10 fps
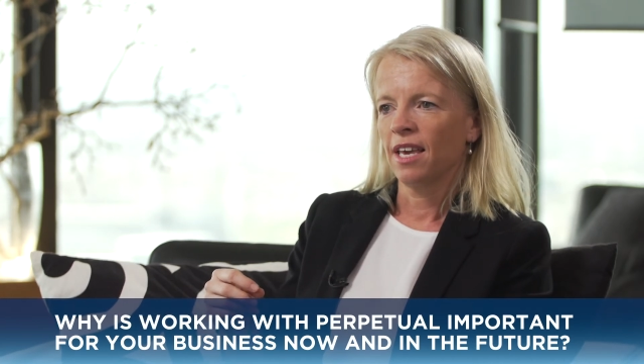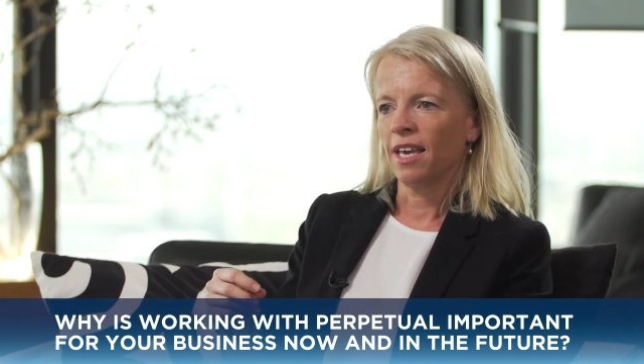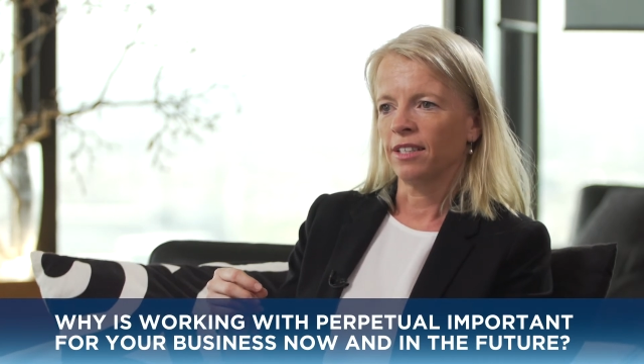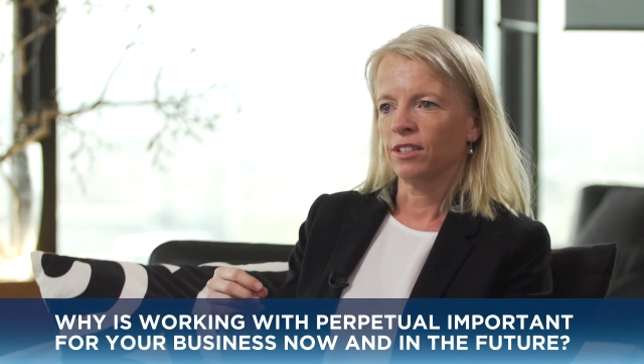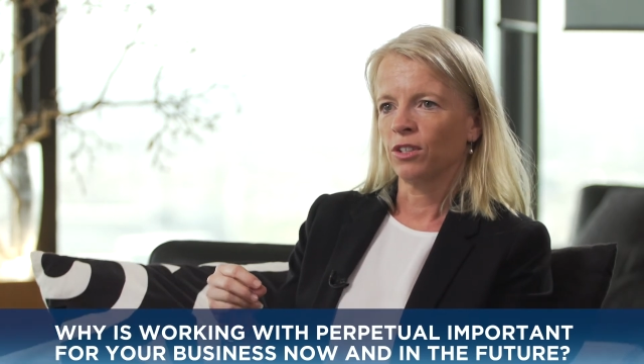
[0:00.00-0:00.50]

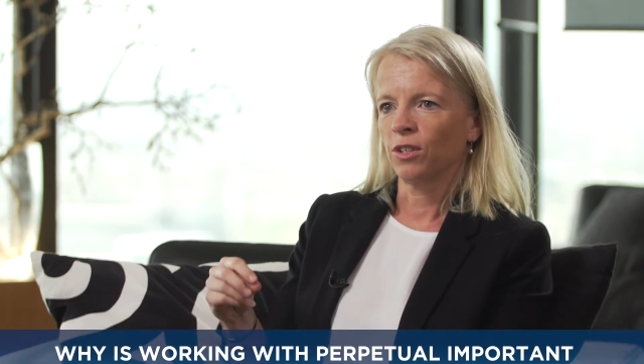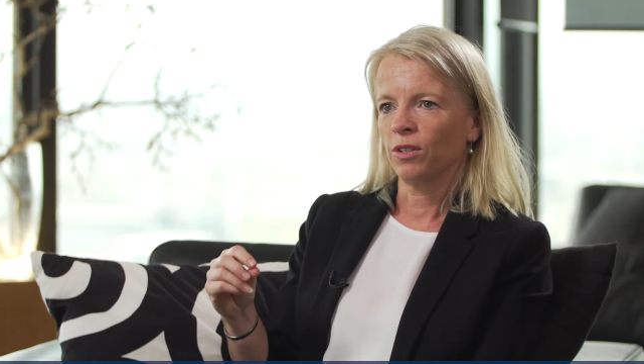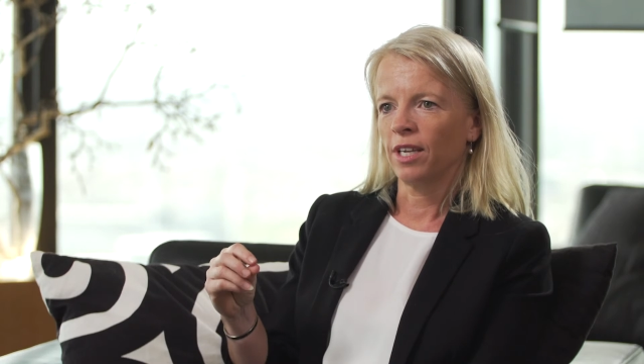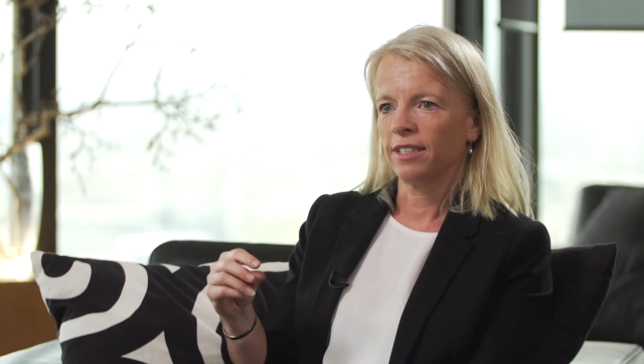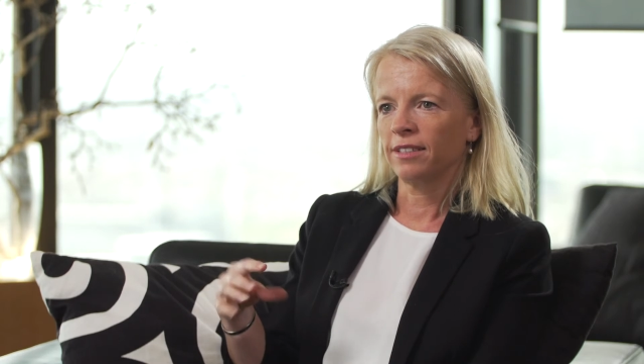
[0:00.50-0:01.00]
And so
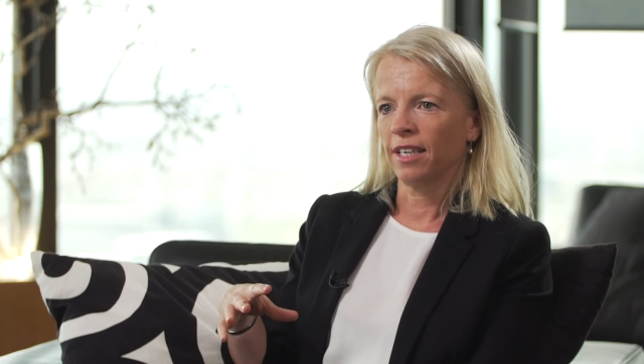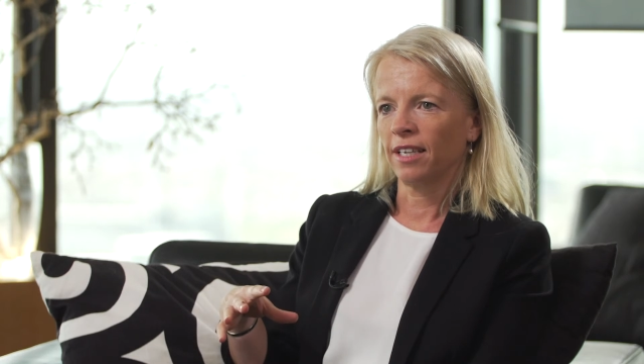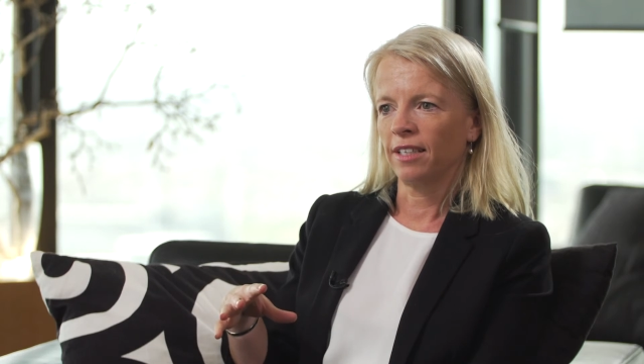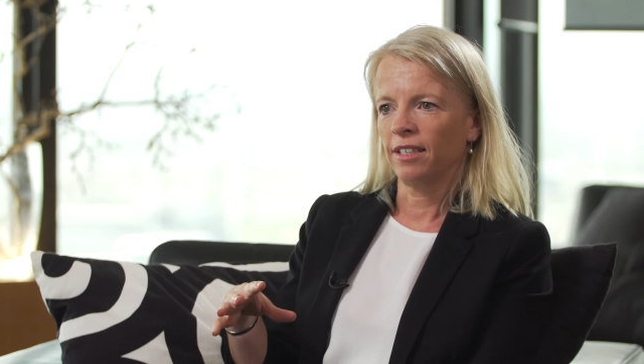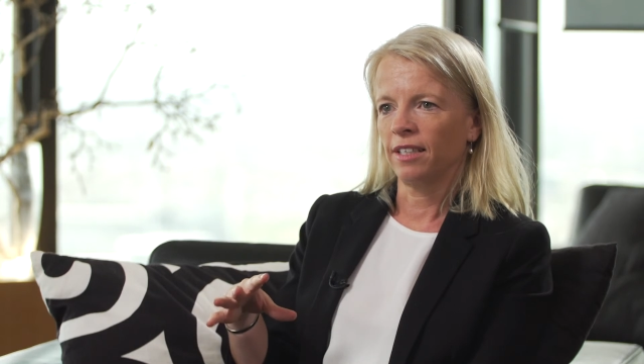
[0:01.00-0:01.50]
as
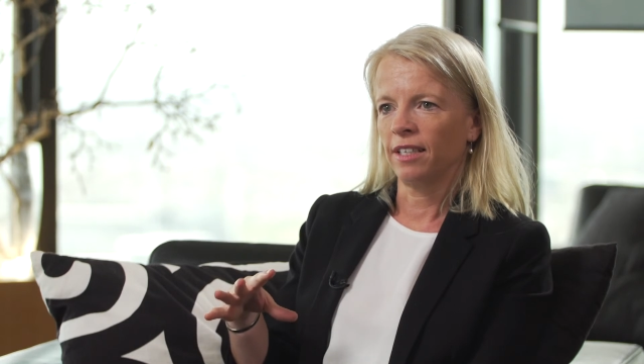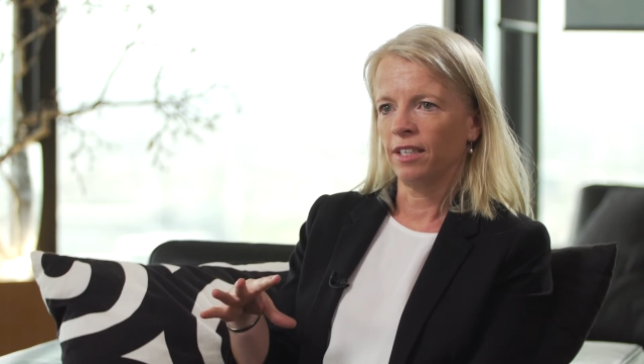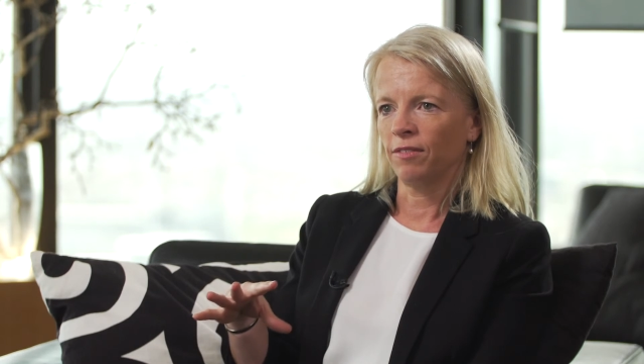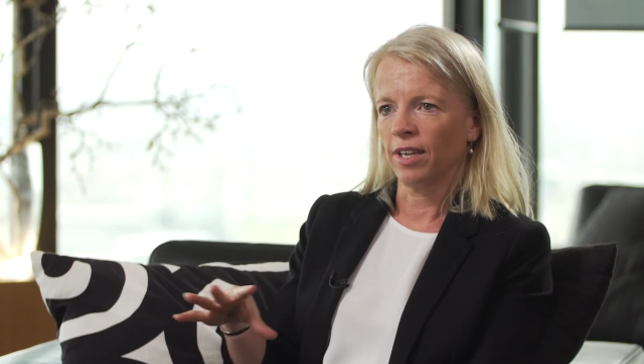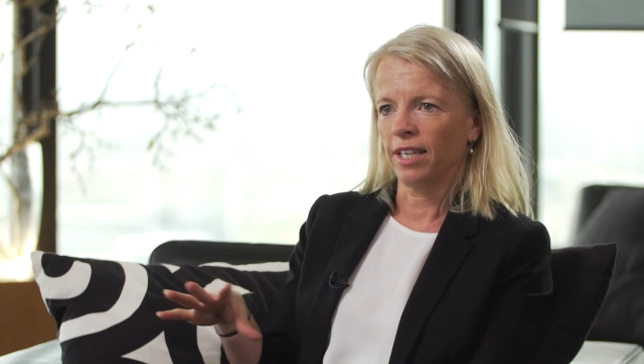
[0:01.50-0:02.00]
they
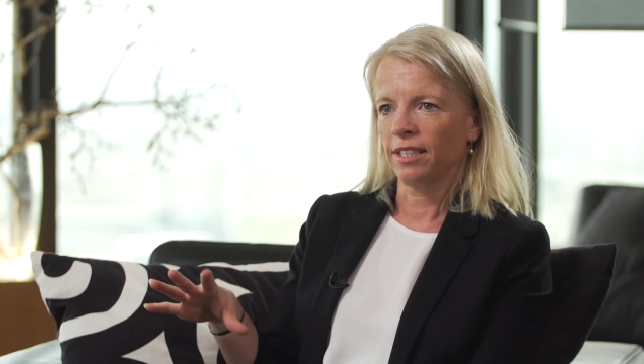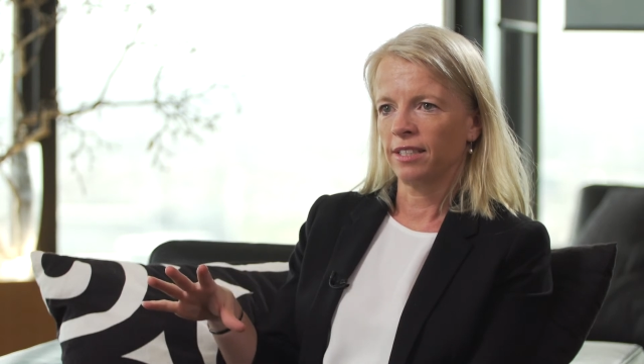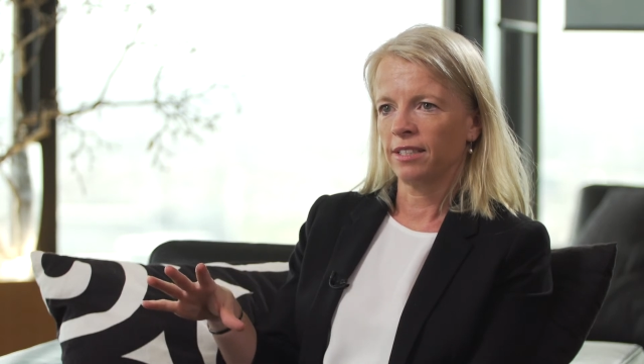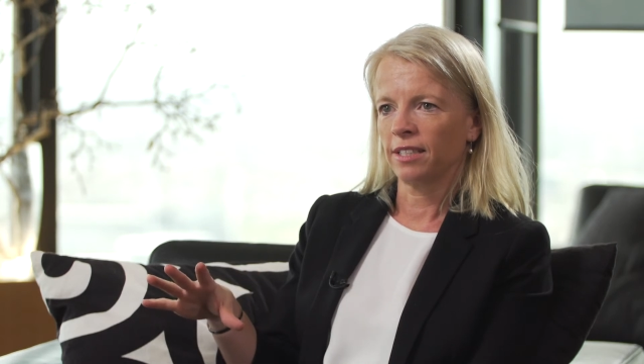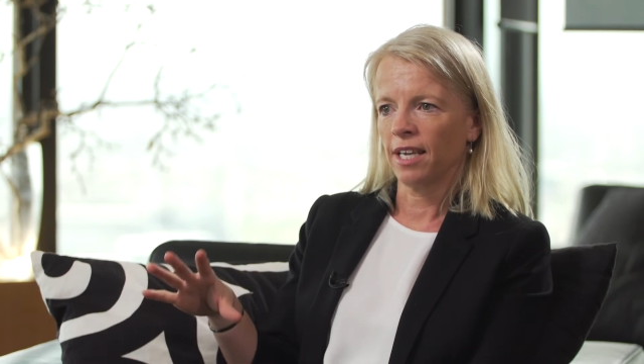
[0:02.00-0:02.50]

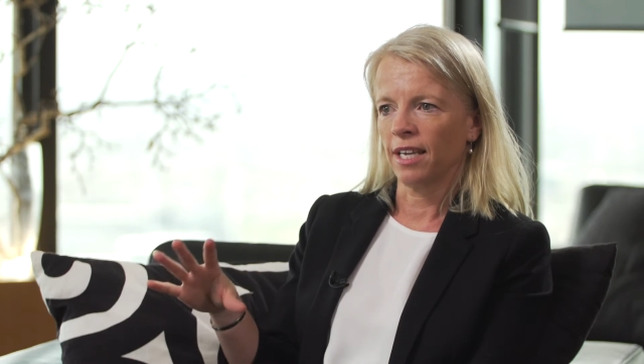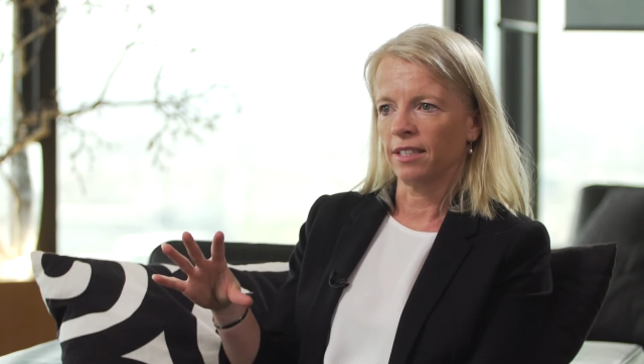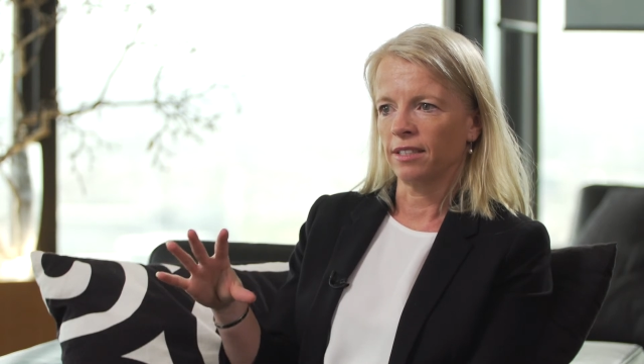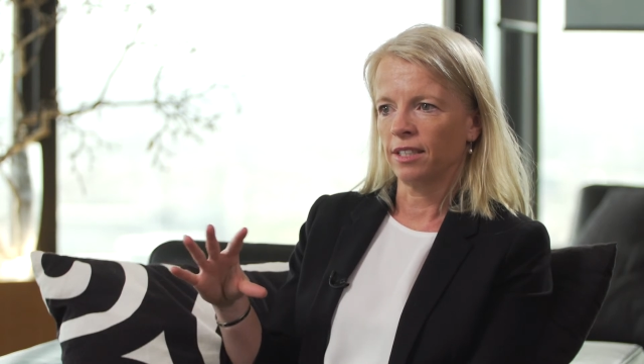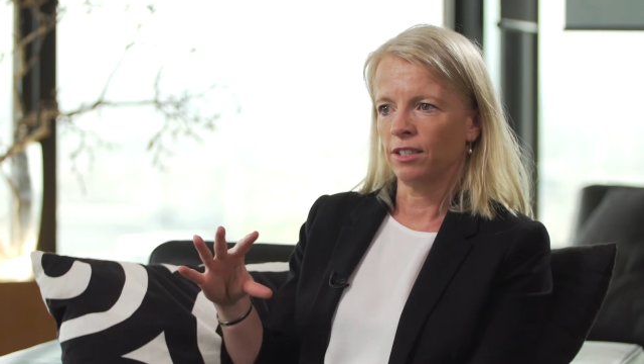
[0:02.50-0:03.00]
innovate
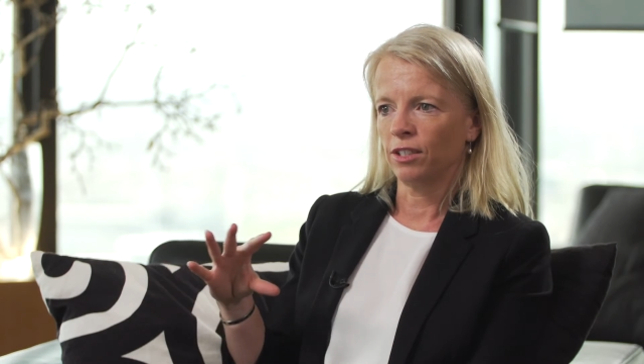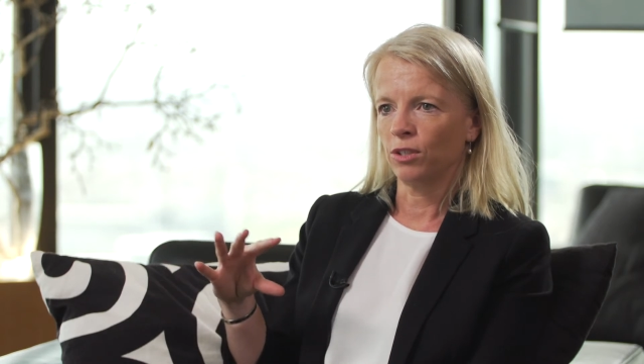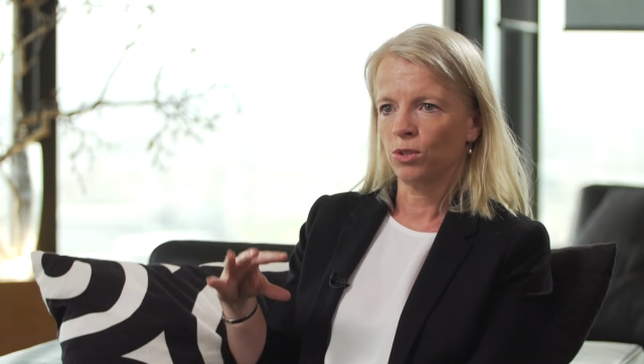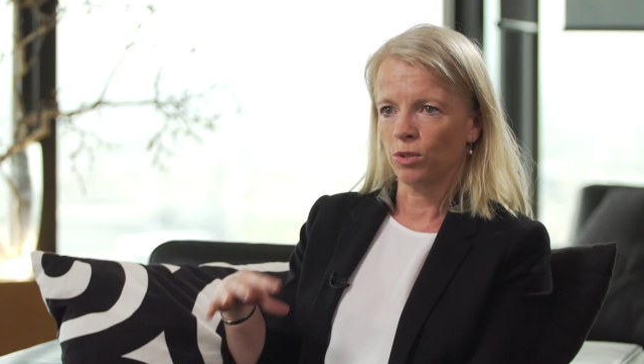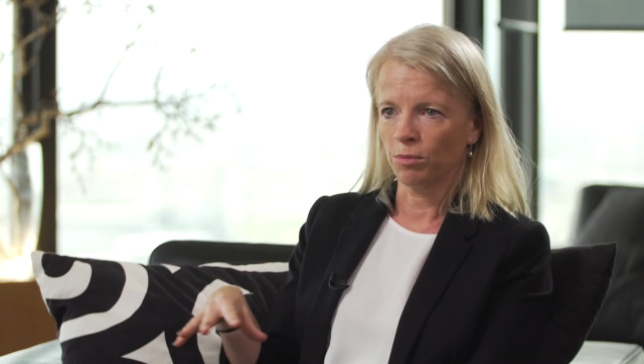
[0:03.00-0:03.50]
and
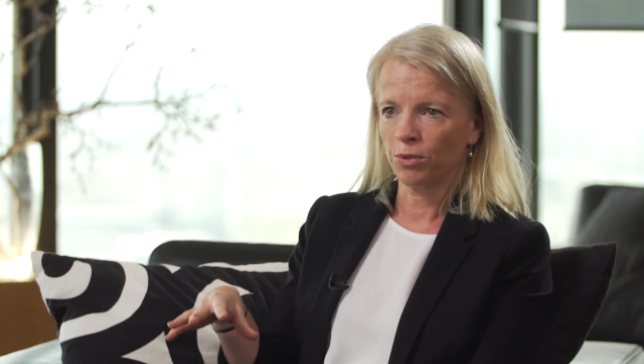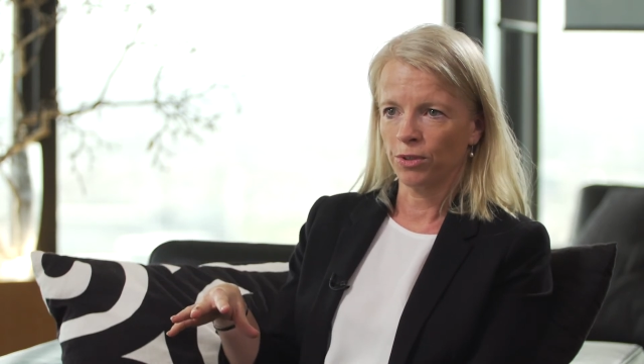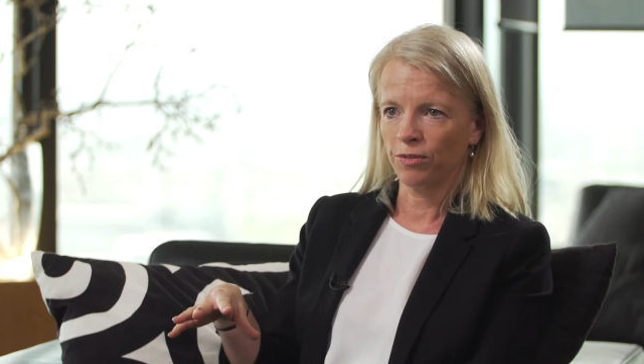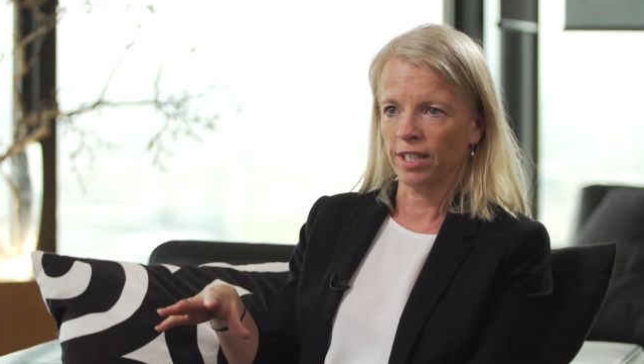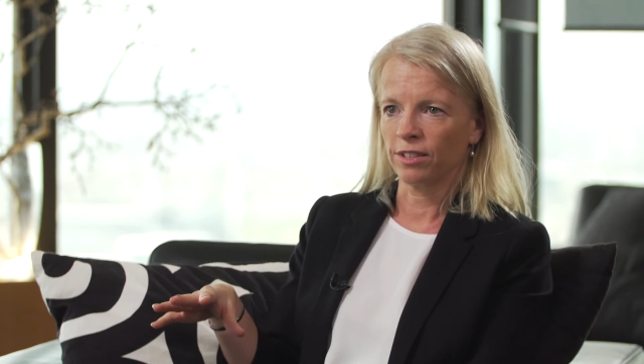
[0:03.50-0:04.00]
continue to
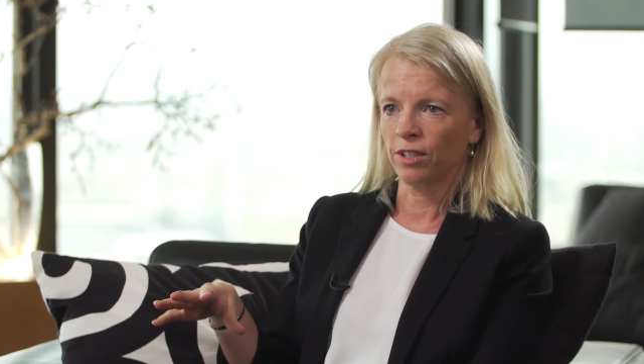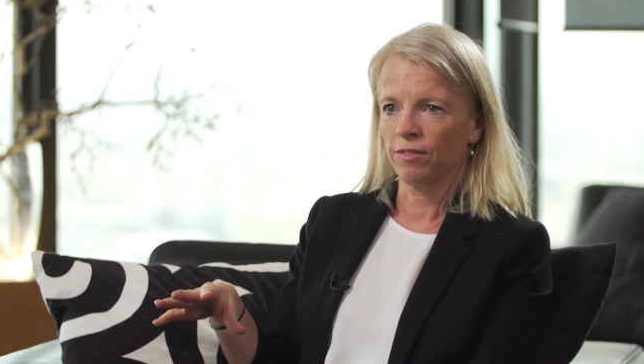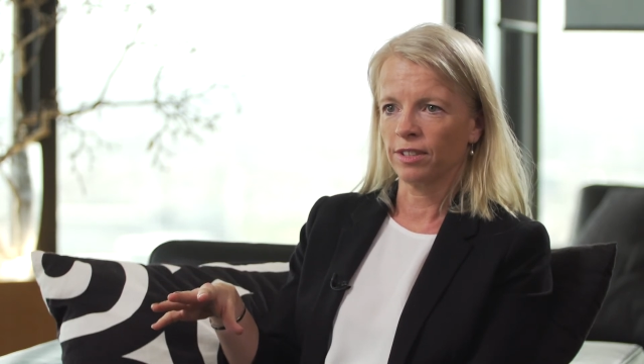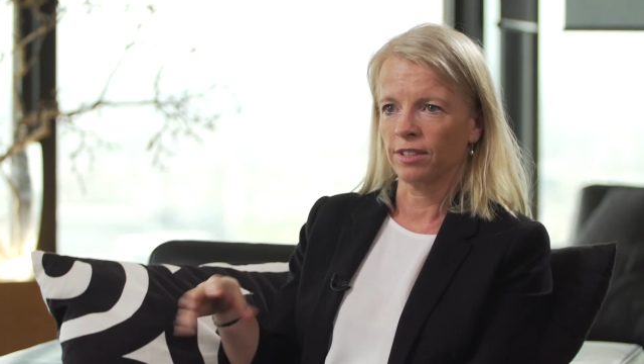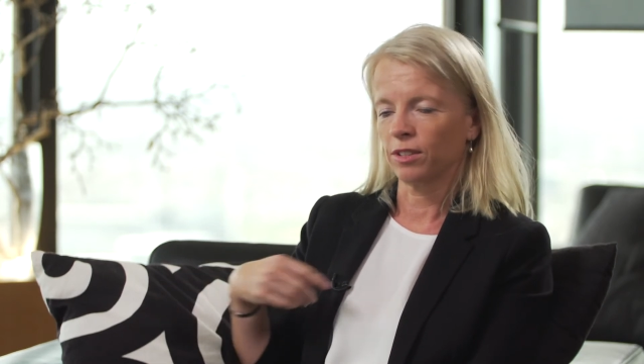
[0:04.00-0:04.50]
improve their
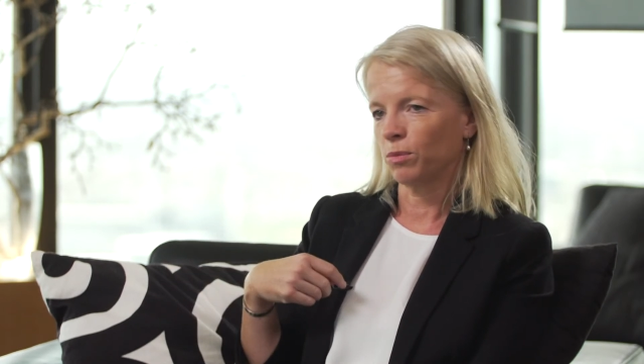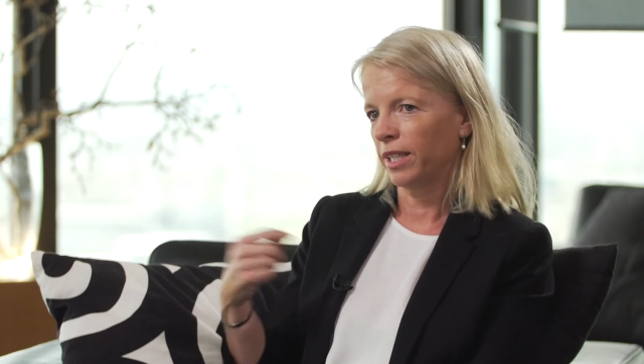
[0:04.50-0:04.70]
services,